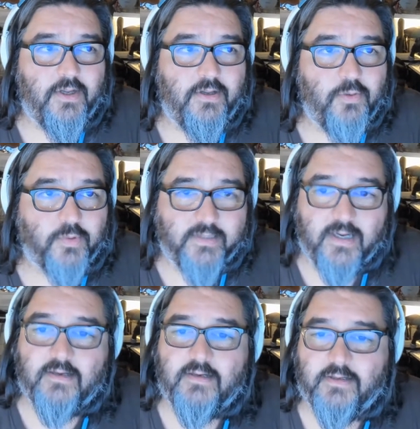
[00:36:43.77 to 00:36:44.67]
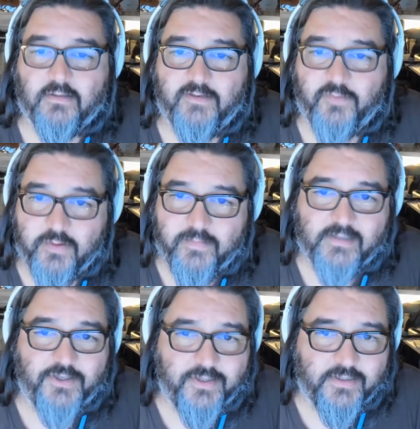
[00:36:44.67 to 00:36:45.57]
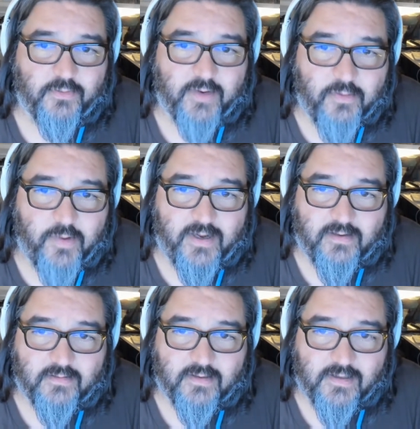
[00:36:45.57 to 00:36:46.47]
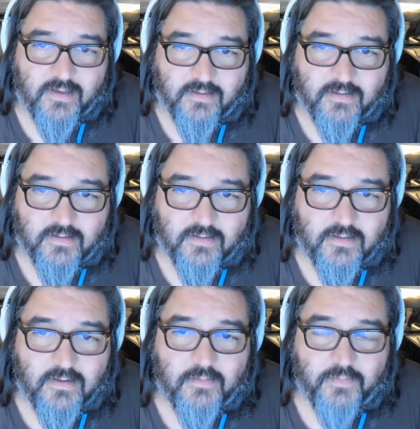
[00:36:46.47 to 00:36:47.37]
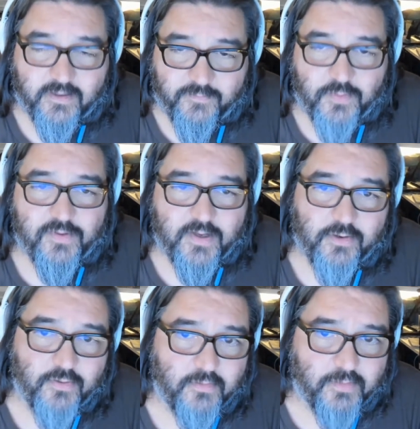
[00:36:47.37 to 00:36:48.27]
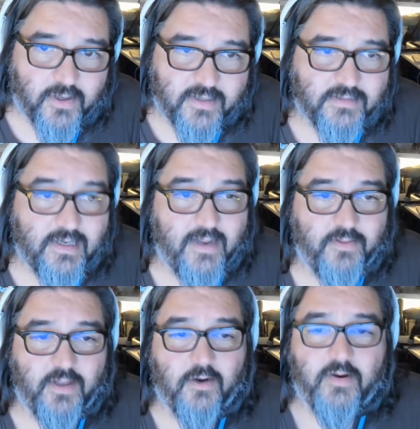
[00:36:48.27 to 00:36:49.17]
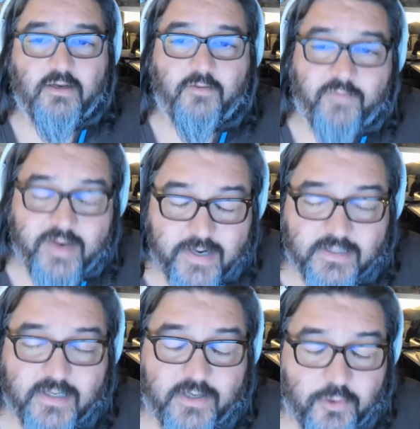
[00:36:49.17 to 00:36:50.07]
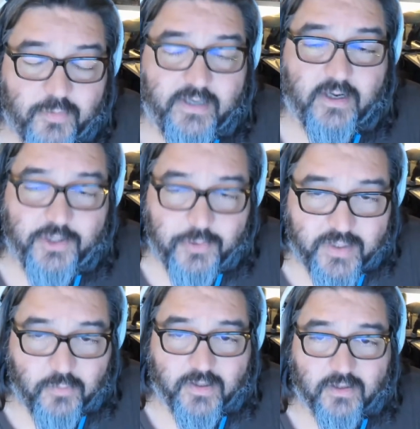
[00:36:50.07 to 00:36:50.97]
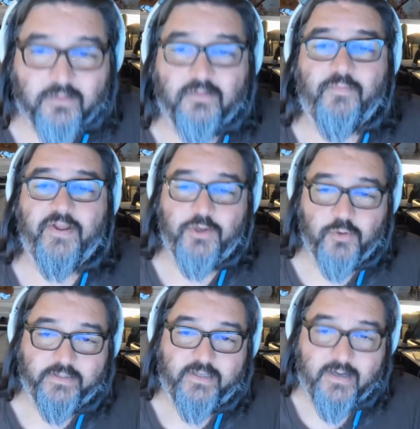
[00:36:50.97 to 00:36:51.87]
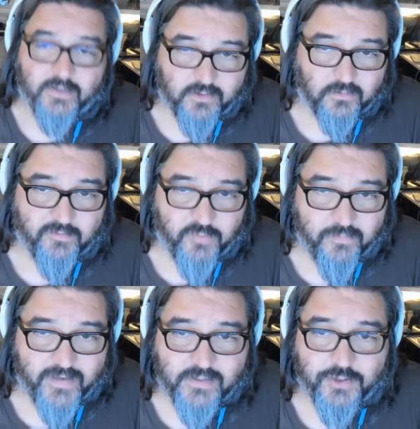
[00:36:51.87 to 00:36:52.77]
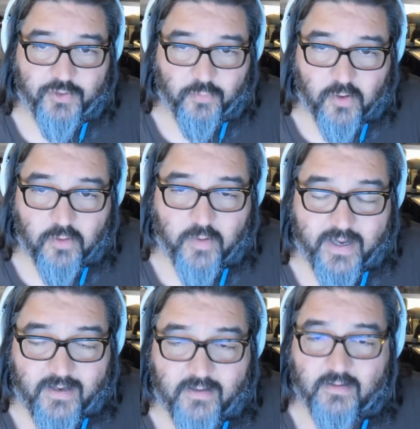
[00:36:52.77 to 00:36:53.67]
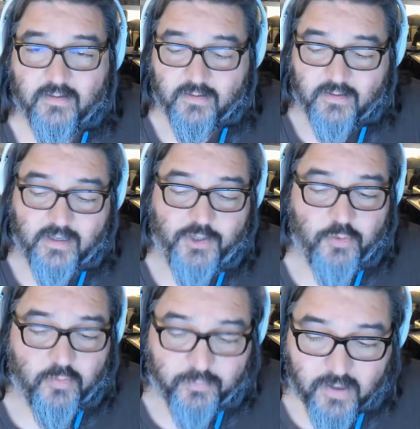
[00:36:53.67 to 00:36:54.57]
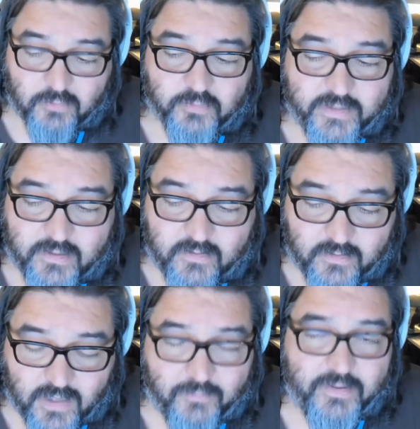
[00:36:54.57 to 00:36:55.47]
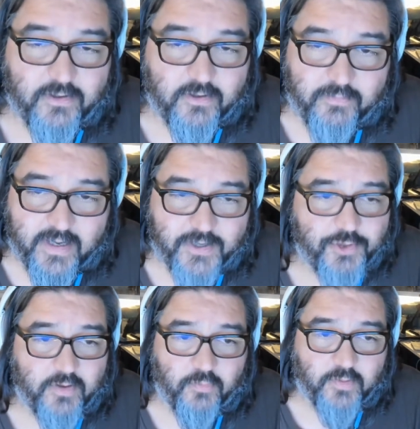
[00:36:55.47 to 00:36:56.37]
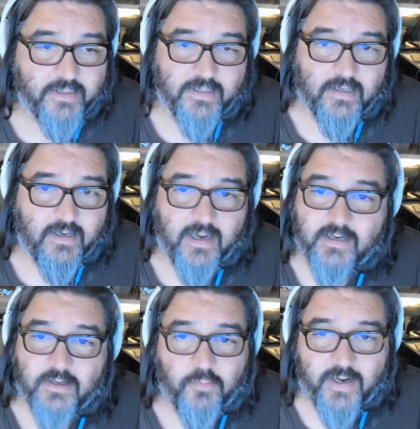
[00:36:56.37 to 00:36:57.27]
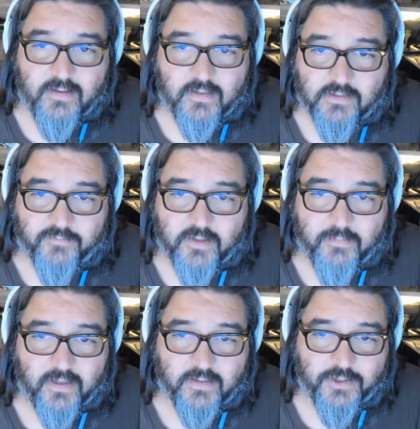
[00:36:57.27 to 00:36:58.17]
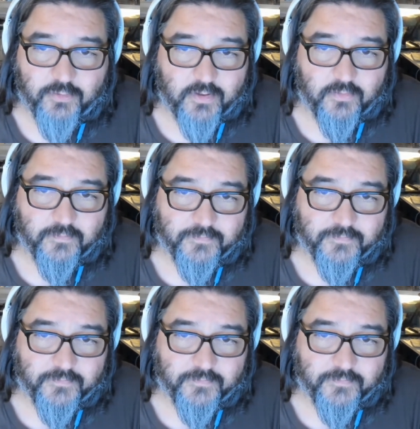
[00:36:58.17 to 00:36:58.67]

You will tend to deliver the messages the right way, I think. But if you think you're the boss and they're inconveniencing you by not doing well, then you will tend to deliver the message in the wrong way. And you will probably not be a good manager in really any way that's fundamentally true.